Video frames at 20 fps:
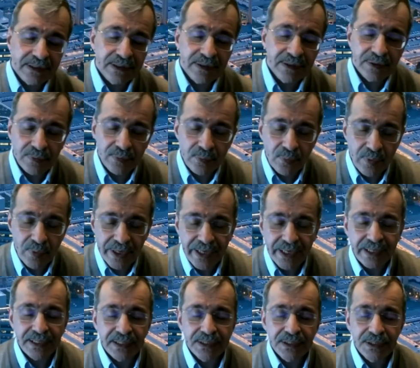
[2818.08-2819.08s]

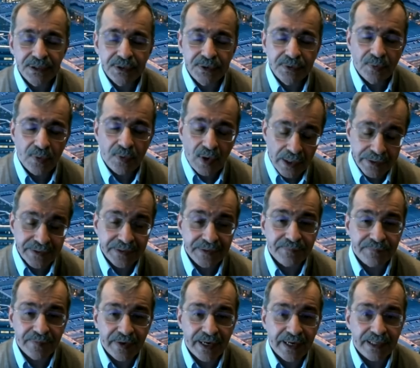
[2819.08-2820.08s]
way, you are
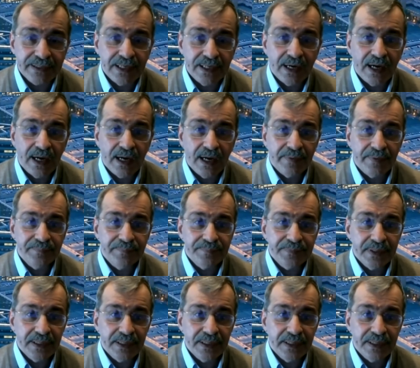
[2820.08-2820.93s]
correct. Um, I